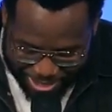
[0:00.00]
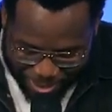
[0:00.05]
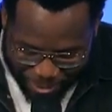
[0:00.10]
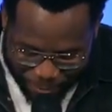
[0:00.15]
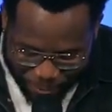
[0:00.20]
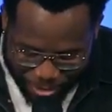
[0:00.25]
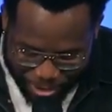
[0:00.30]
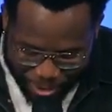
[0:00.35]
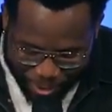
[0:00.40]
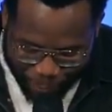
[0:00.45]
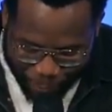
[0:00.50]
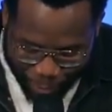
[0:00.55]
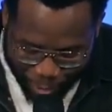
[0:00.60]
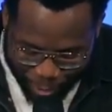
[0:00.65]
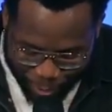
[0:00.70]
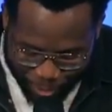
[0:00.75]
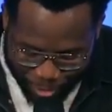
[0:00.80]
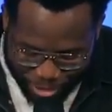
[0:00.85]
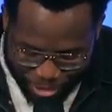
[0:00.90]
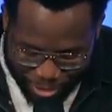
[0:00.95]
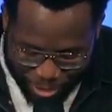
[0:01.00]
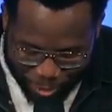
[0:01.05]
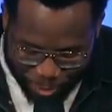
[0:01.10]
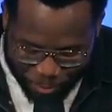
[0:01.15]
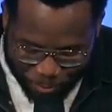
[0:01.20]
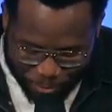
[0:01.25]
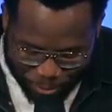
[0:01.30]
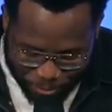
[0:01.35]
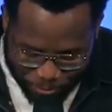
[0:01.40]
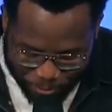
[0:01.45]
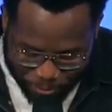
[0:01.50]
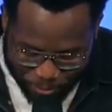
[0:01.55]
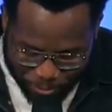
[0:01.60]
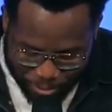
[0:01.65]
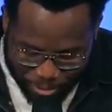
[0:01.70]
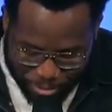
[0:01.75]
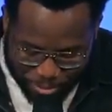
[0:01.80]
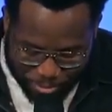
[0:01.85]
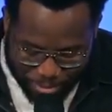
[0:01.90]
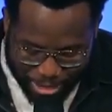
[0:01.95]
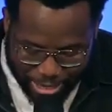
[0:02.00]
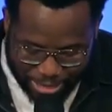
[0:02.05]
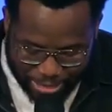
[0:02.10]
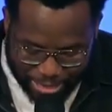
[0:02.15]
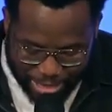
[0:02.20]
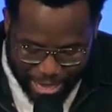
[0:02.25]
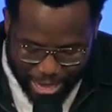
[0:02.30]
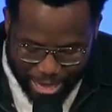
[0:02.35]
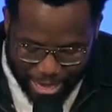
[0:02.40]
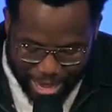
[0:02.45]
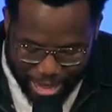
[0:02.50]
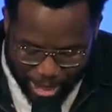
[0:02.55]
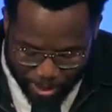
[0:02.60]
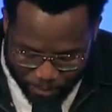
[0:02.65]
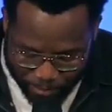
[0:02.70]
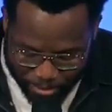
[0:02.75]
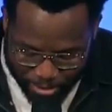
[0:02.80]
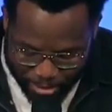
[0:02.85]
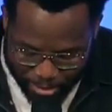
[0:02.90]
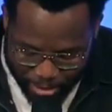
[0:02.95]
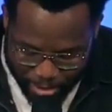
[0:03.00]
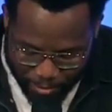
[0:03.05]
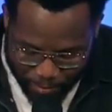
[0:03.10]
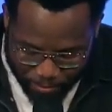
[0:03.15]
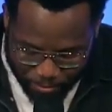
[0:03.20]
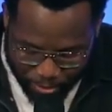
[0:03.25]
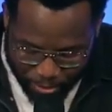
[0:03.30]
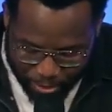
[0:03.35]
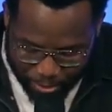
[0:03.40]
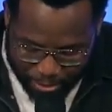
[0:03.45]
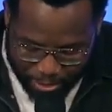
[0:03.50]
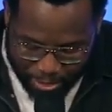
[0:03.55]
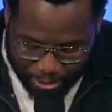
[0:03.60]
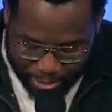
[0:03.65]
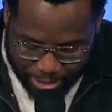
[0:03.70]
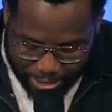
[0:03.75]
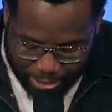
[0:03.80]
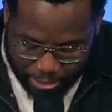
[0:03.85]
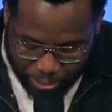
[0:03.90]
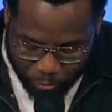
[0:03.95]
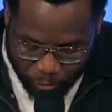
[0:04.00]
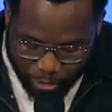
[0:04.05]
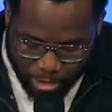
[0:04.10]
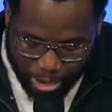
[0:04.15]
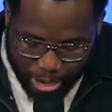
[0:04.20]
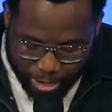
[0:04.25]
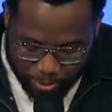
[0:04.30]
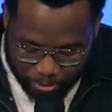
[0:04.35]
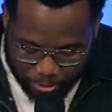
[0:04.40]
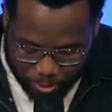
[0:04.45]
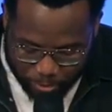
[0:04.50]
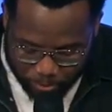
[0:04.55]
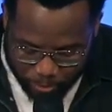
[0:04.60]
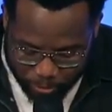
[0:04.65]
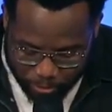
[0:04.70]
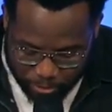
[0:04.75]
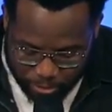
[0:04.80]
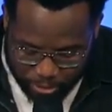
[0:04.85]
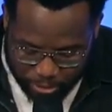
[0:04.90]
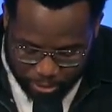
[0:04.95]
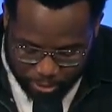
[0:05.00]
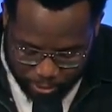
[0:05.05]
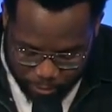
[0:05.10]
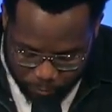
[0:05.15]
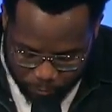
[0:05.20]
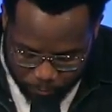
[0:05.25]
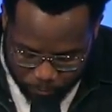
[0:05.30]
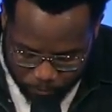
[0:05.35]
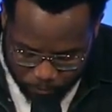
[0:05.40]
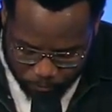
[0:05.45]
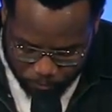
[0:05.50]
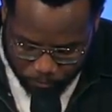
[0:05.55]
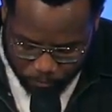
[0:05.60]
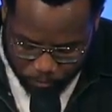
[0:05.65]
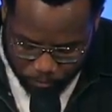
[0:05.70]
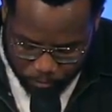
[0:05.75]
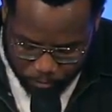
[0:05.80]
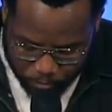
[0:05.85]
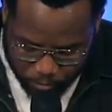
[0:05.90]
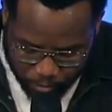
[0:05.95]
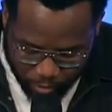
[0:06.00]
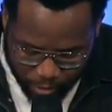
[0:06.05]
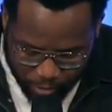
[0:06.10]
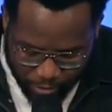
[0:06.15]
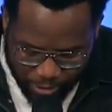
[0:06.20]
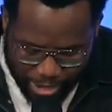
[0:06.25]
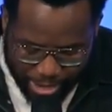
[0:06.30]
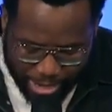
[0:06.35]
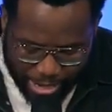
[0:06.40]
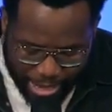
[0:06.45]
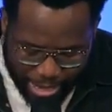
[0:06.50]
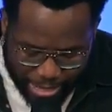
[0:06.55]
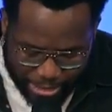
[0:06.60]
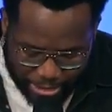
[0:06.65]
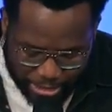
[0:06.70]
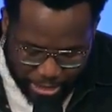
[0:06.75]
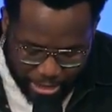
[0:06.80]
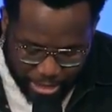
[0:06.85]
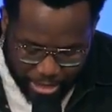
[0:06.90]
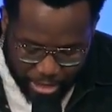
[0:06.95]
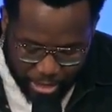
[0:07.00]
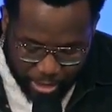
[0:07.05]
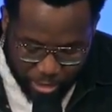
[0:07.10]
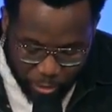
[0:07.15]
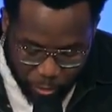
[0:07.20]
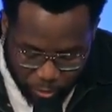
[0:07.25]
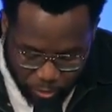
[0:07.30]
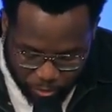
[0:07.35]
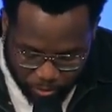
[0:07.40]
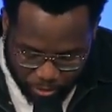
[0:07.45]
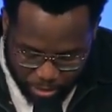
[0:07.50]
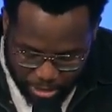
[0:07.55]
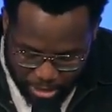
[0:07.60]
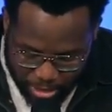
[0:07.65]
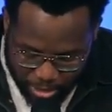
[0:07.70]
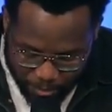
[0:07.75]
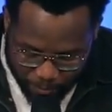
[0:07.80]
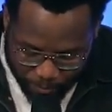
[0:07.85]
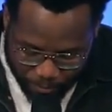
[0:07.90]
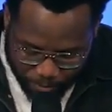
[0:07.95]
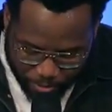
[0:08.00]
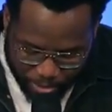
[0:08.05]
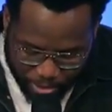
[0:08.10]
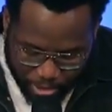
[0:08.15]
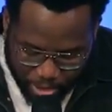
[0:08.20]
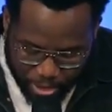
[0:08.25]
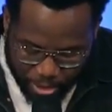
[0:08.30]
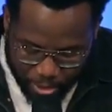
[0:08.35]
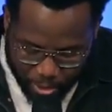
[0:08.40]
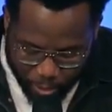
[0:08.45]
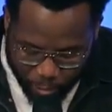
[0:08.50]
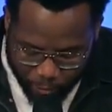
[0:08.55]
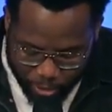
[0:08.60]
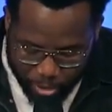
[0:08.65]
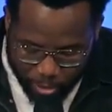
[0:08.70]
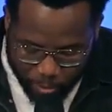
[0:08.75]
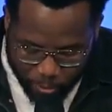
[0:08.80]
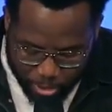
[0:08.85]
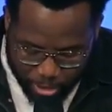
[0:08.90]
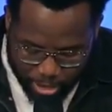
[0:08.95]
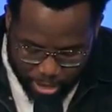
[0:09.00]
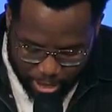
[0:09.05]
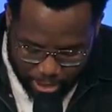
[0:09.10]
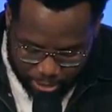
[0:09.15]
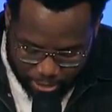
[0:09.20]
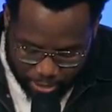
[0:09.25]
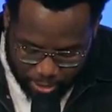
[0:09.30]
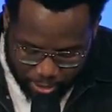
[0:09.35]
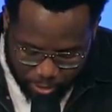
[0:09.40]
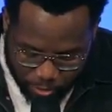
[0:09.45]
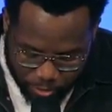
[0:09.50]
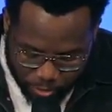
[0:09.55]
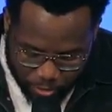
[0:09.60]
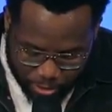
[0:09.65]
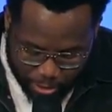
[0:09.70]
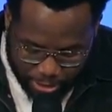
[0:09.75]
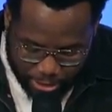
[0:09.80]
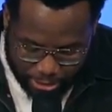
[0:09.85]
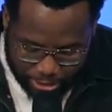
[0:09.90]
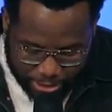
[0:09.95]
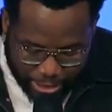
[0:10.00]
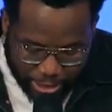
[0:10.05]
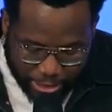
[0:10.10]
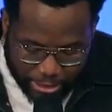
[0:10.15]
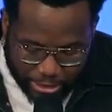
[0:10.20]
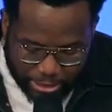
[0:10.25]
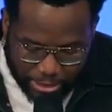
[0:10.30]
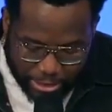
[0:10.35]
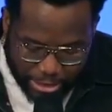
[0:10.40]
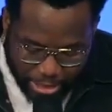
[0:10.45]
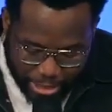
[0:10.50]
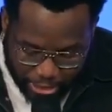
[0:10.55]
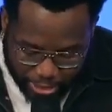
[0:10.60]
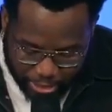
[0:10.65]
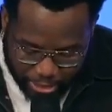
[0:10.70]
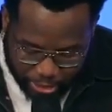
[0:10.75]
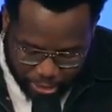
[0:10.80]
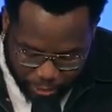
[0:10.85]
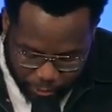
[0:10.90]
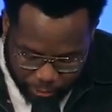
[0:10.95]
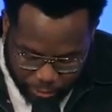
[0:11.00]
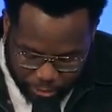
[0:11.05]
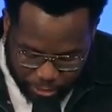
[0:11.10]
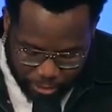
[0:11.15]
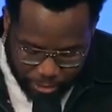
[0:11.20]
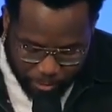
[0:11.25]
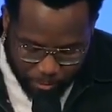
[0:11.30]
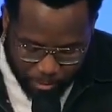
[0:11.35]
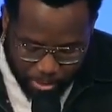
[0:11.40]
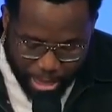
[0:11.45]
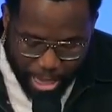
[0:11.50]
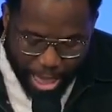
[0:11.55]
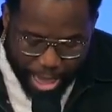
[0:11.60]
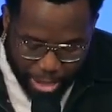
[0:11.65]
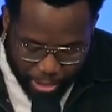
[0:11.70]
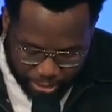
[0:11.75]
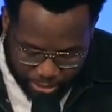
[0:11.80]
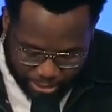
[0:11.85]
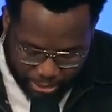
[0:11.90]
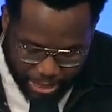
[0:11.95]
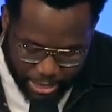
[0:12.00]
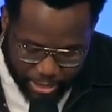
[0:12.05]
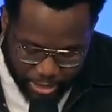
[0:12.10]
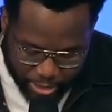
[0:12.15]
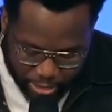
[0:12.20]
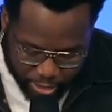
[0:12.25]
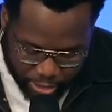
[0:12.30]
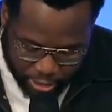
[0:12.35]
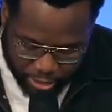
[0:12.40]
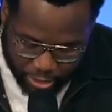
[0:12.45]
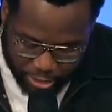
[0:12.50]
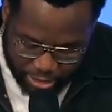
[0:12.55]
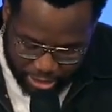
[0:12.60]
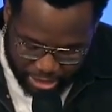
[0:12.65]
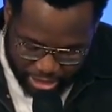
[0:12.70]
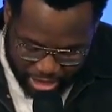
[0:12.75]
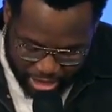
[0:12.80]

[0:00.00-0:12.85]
that when I work with other people, it makes God happy. That that's what I'm supposed to do. That God's going to use me in a great way to do things, not just in the church, but outside of the church.